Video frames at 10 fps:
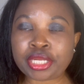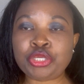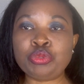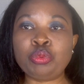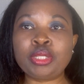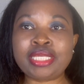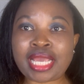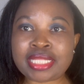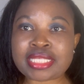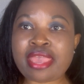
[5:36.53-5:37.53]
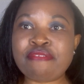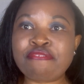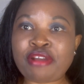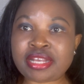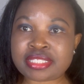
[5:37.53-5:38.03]
you will get a
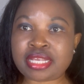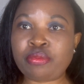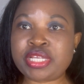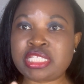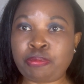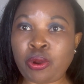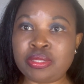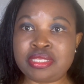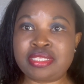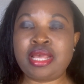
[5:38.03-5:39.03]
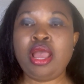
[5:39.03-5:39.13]
faster response